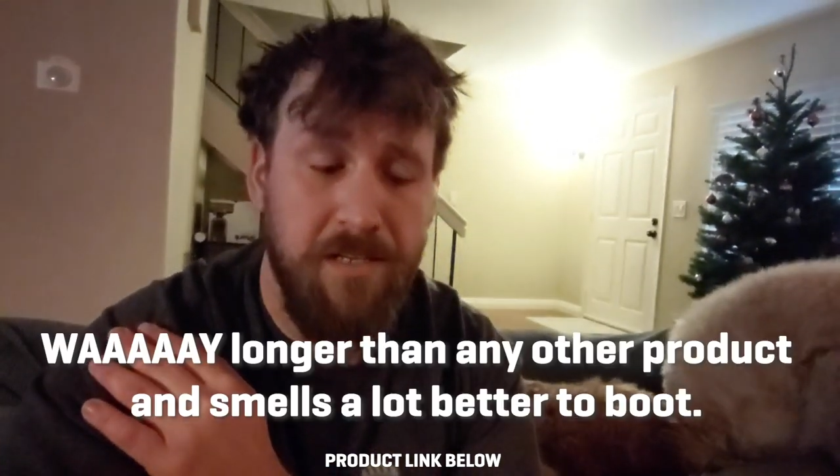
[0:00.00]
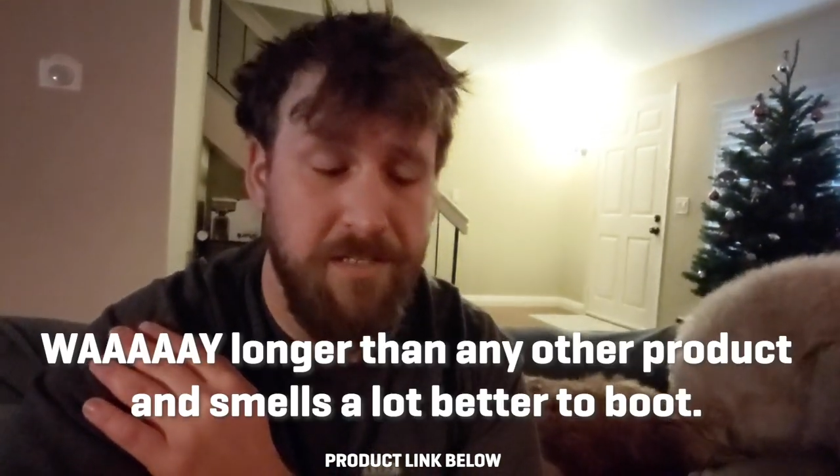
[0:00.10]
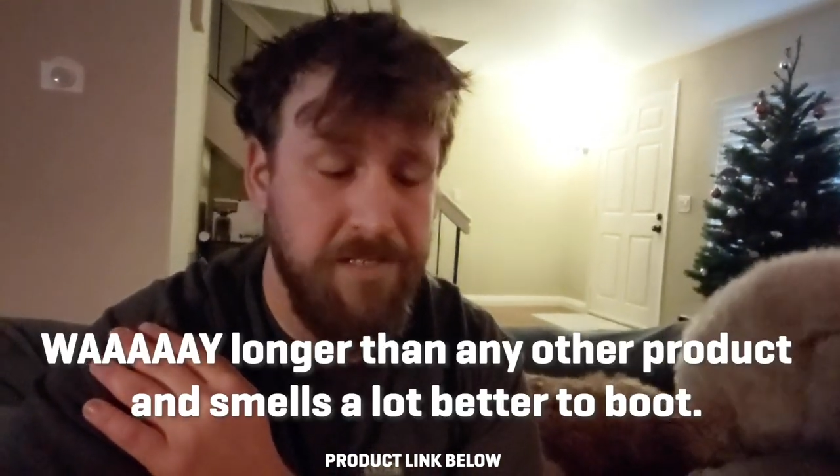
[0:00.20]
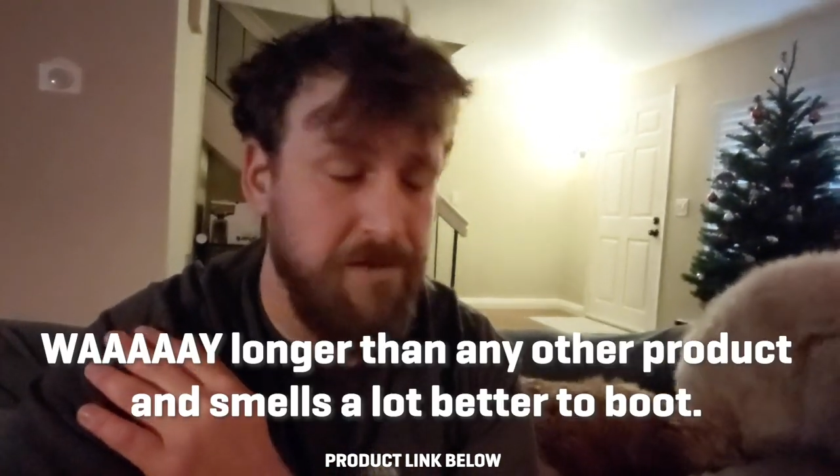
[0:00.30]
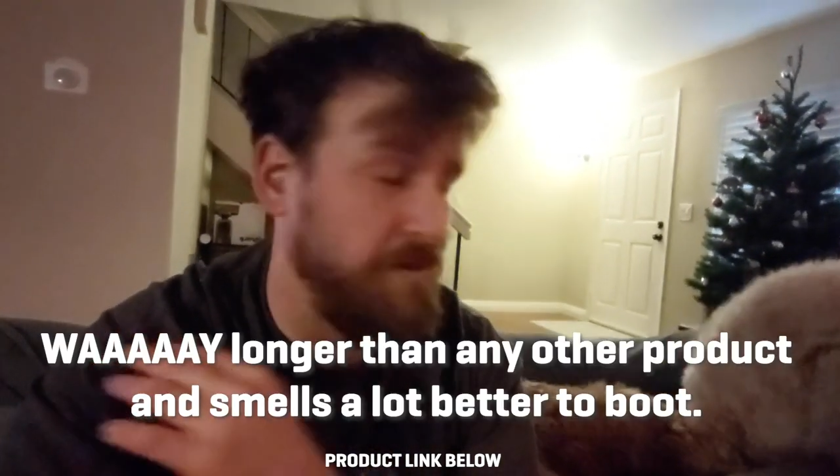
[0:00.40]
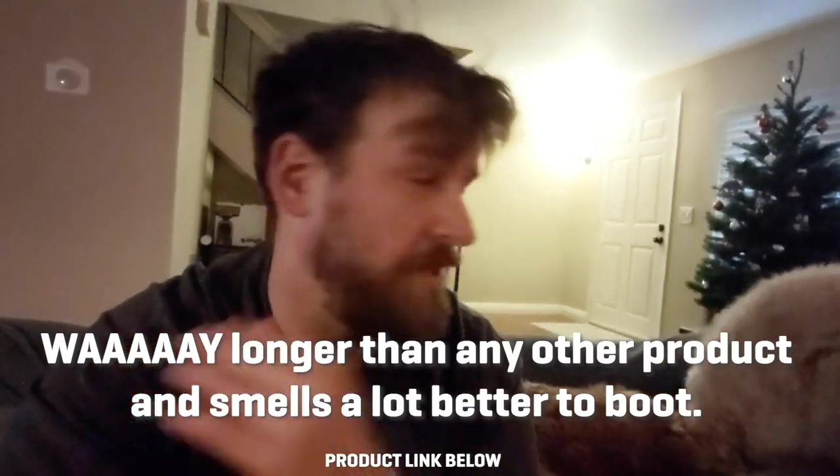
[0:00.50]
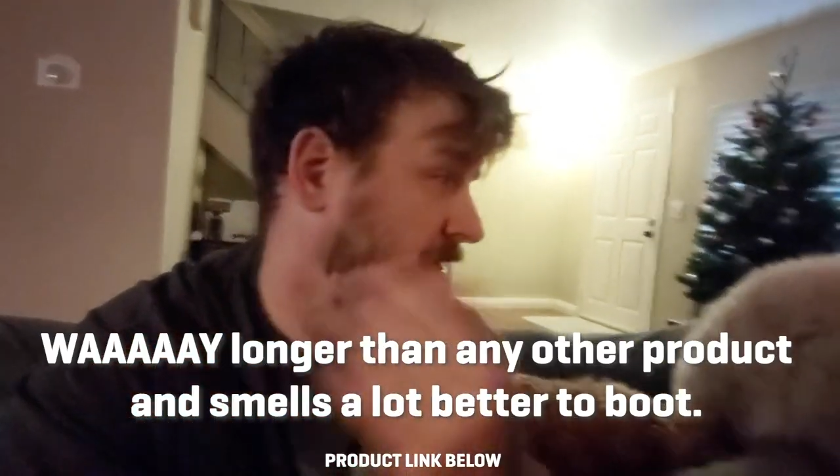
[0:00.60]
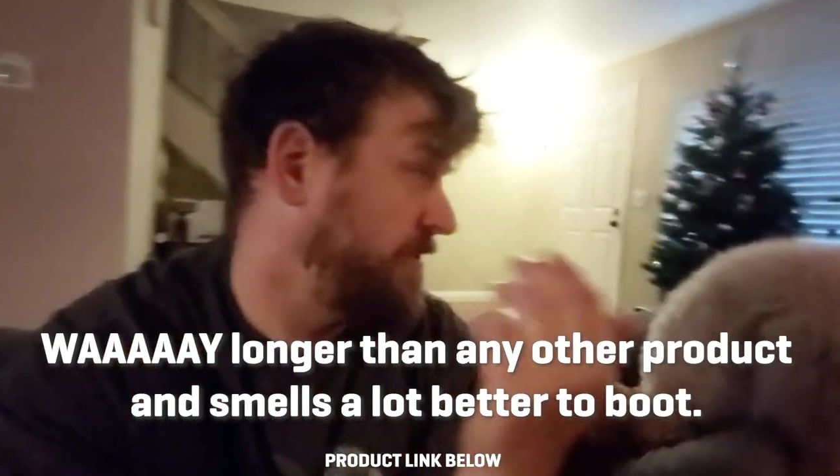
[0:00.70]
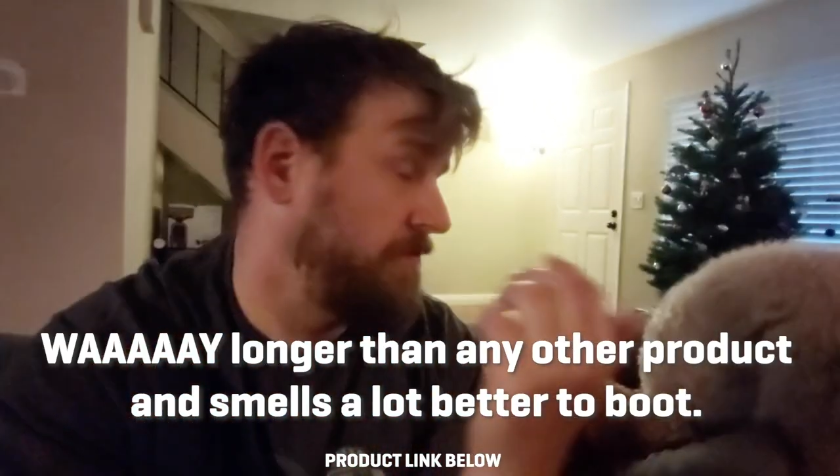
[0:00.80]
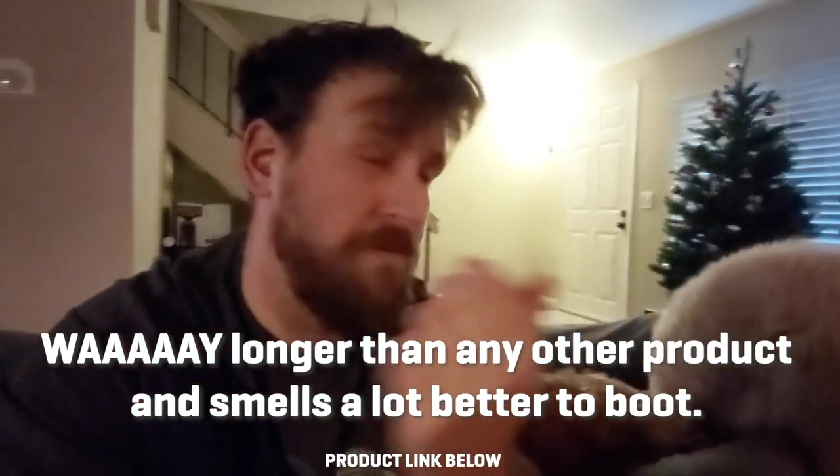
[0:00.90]
Until
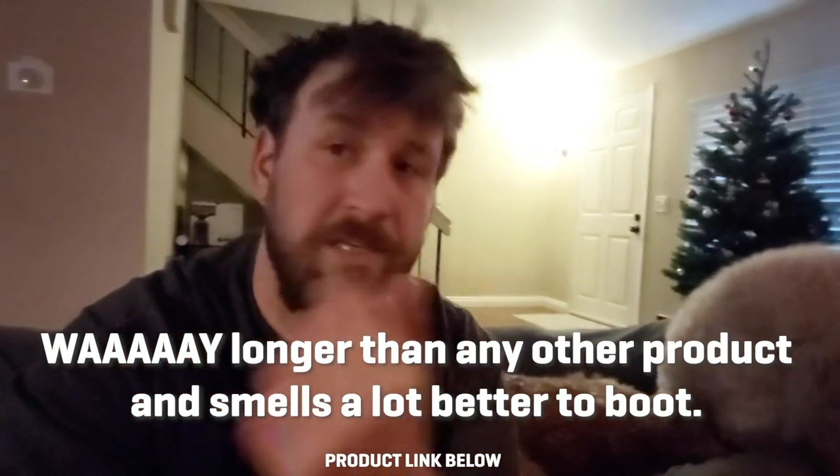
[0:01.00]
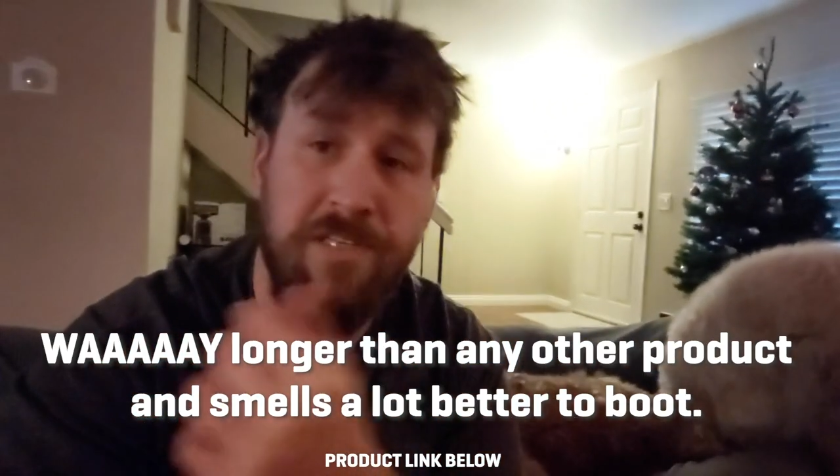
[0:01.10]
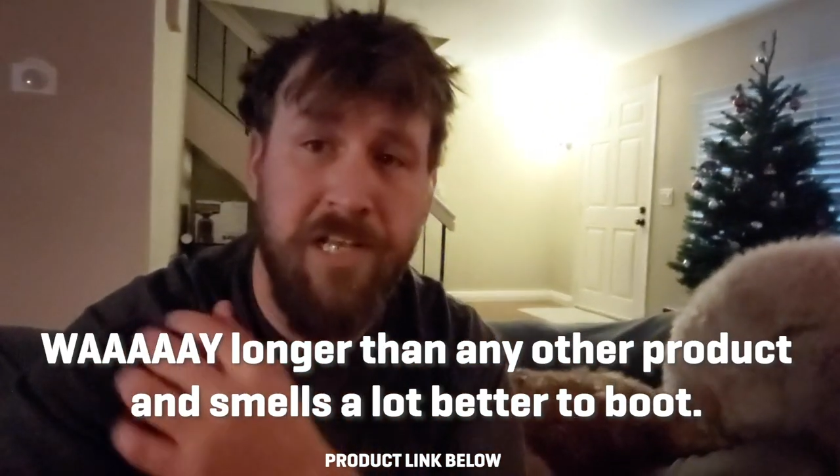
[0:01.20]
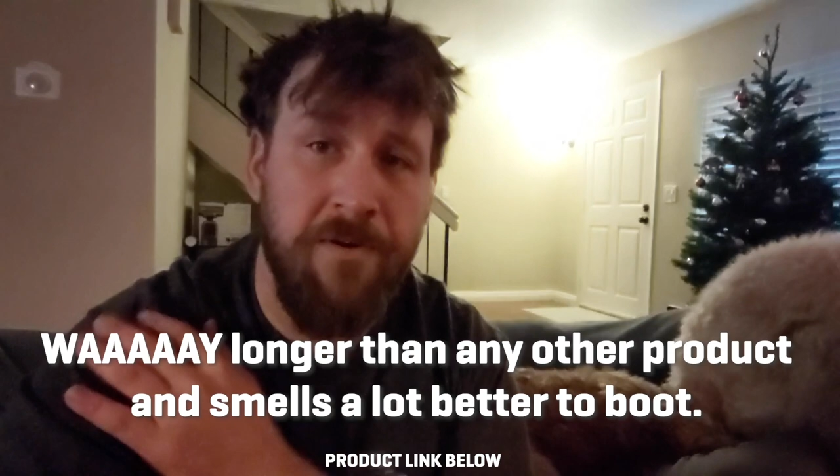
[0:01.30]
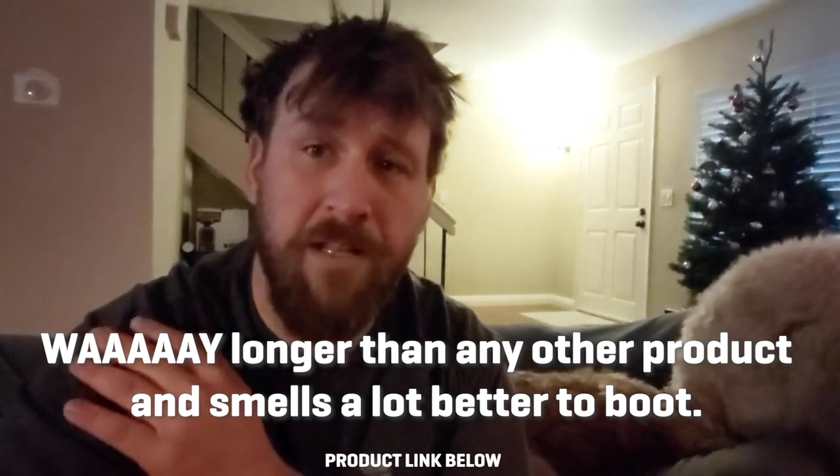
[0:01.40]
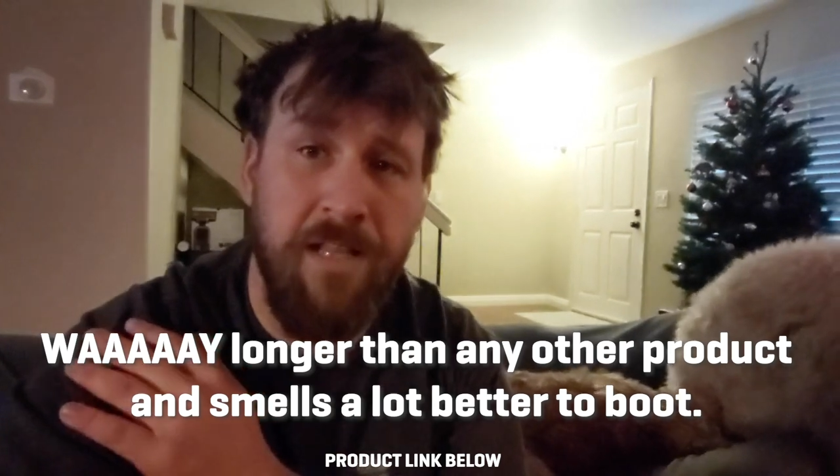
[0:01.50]
they just regenerate